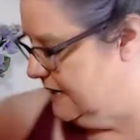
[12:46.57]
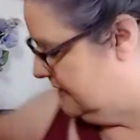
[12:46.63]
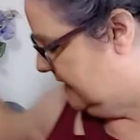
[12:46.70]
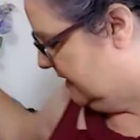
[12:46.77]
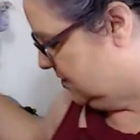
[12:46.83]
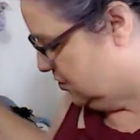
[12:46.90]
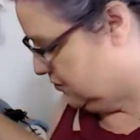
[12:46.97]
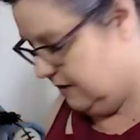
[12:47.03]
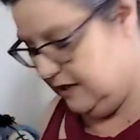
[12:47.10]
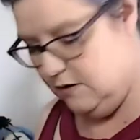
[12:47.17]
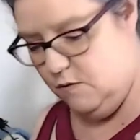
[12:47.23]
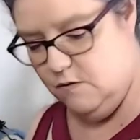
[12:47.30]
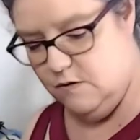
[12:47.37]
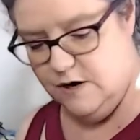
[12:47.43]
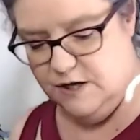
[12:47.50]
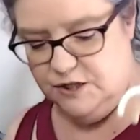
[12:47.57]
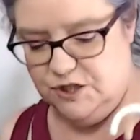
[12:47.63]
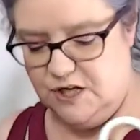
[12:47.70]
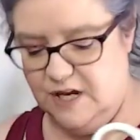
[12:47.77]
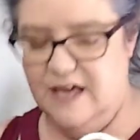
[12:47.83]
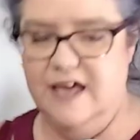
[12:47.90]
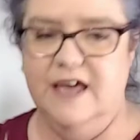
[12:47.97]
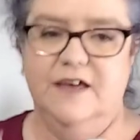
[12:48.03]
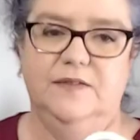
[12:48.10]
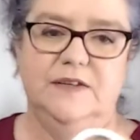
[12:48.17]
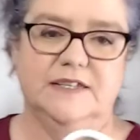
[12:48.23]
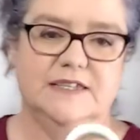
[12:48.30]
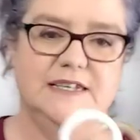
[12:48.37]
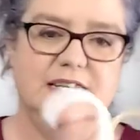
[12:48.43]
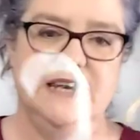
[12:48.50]
tangerine orange,
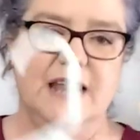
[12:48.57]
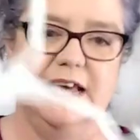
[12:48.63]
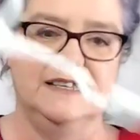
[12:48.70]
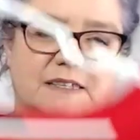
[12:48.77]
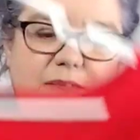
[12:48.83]
this nice